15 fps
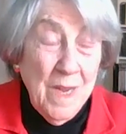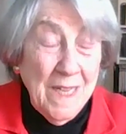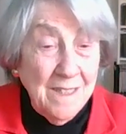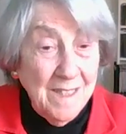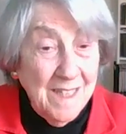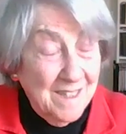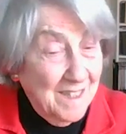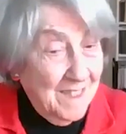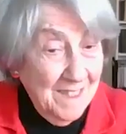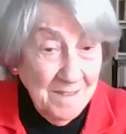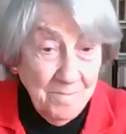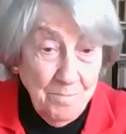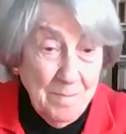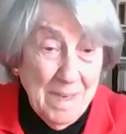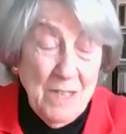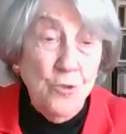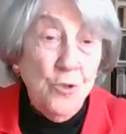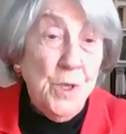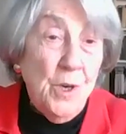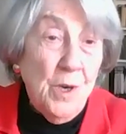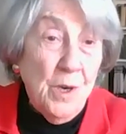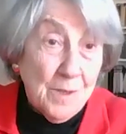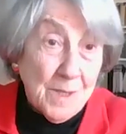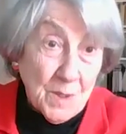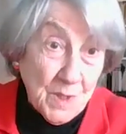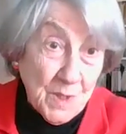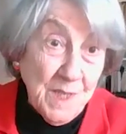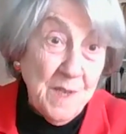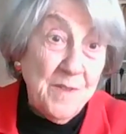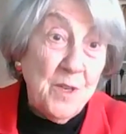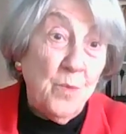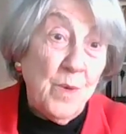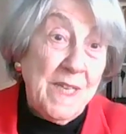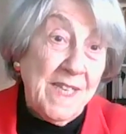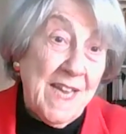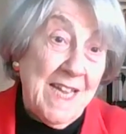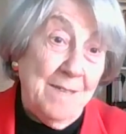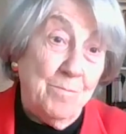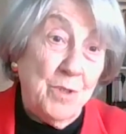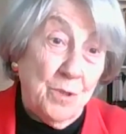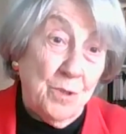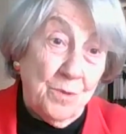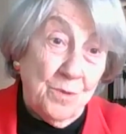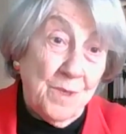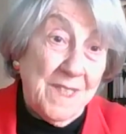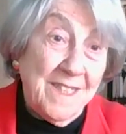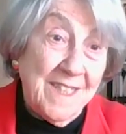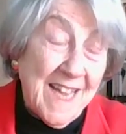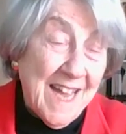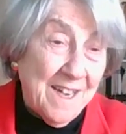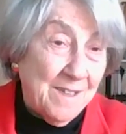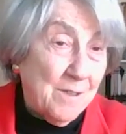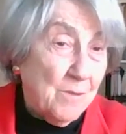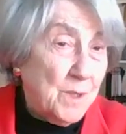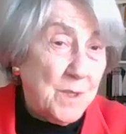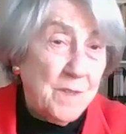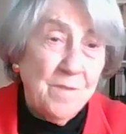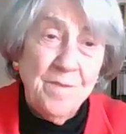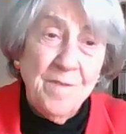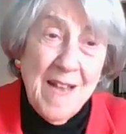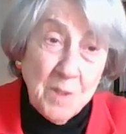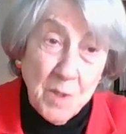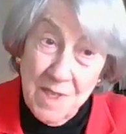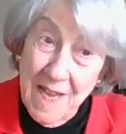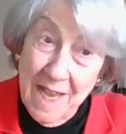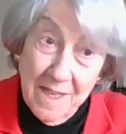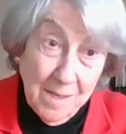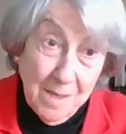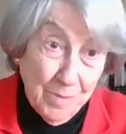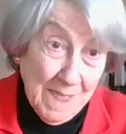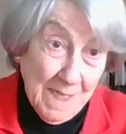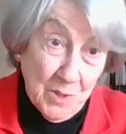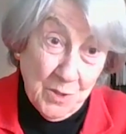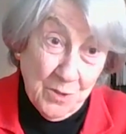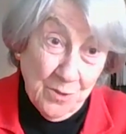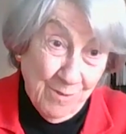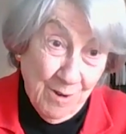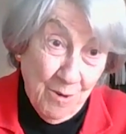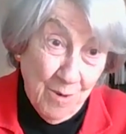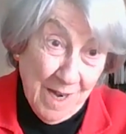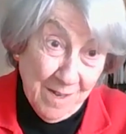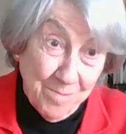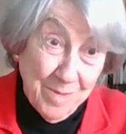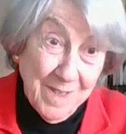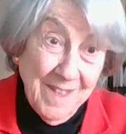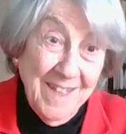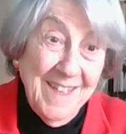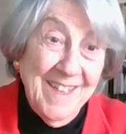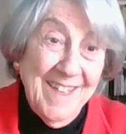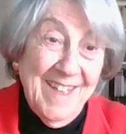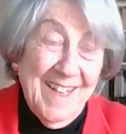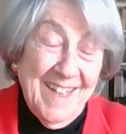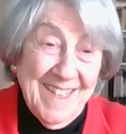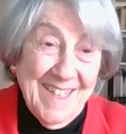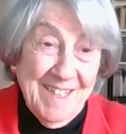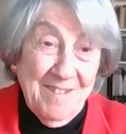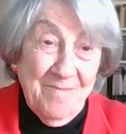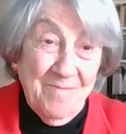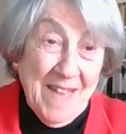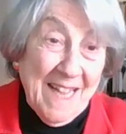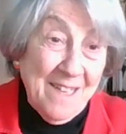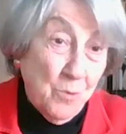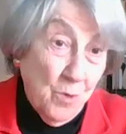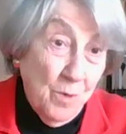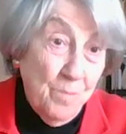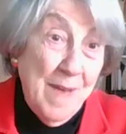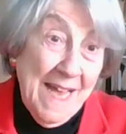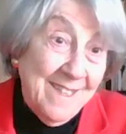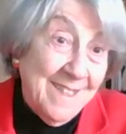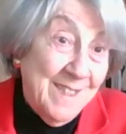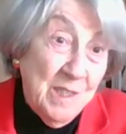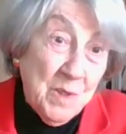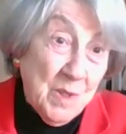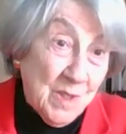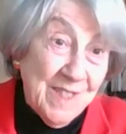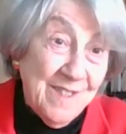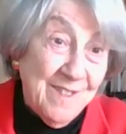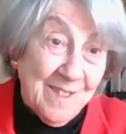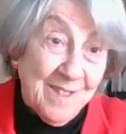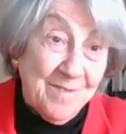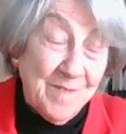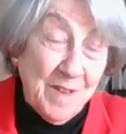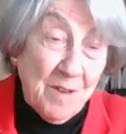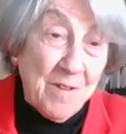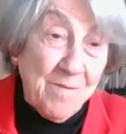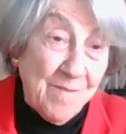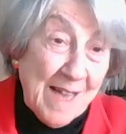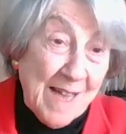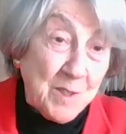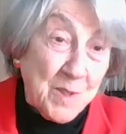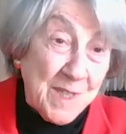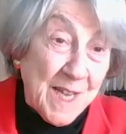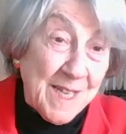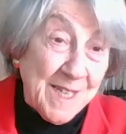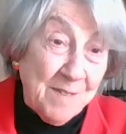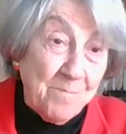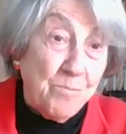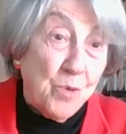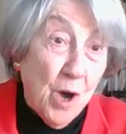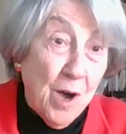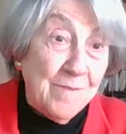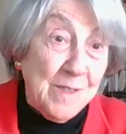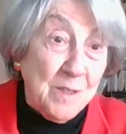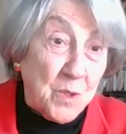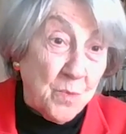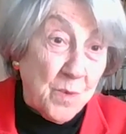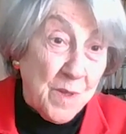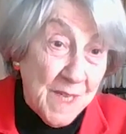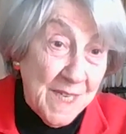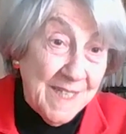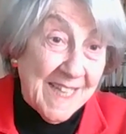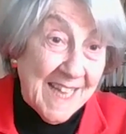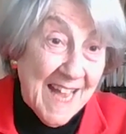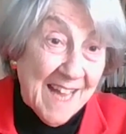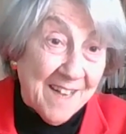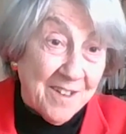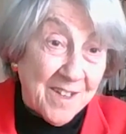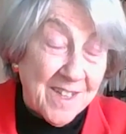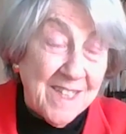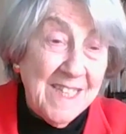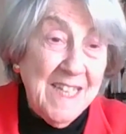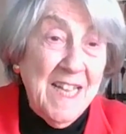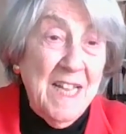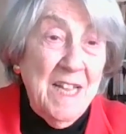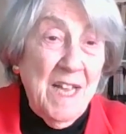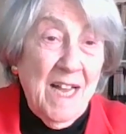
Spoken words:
Well, Montreal, the city that we came to in Canada, was a fascinating place to grow up. And Quebec is still a very fascinating province within Canada.